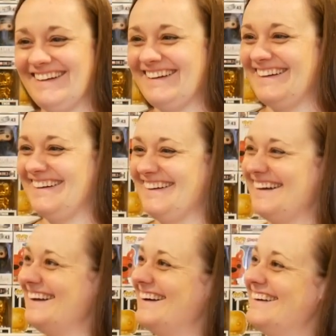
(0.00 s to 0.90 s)

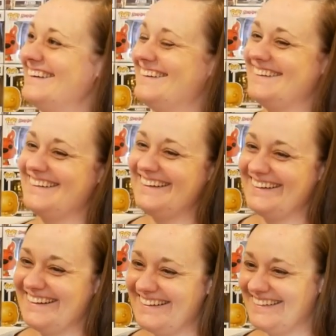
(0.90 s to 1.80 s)

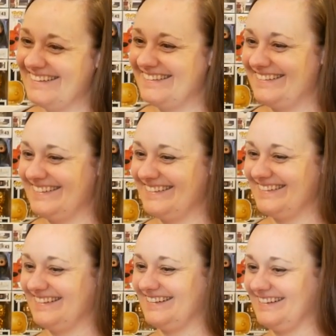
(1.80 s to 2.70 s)

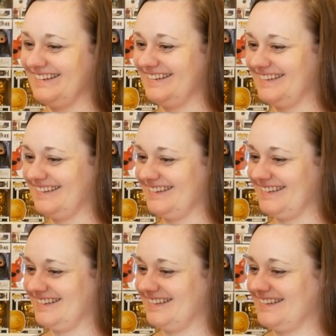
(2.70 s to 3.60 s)

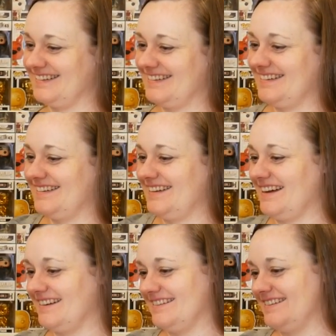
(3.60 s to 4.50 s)

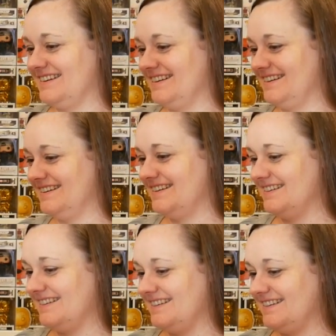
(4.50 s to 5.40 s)

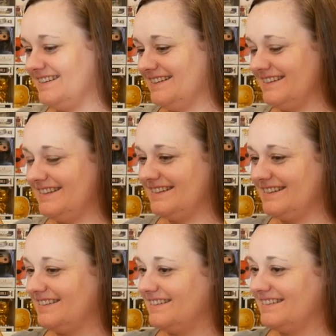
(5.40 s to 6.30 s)

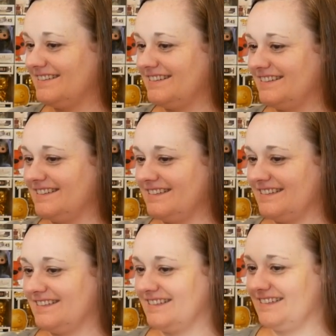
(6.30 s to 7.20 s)

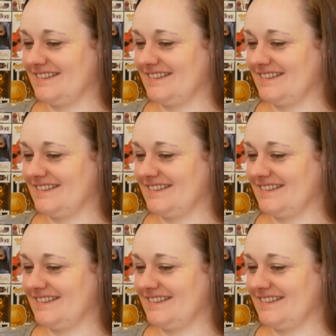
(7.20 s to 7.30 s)
The person shown says nothing.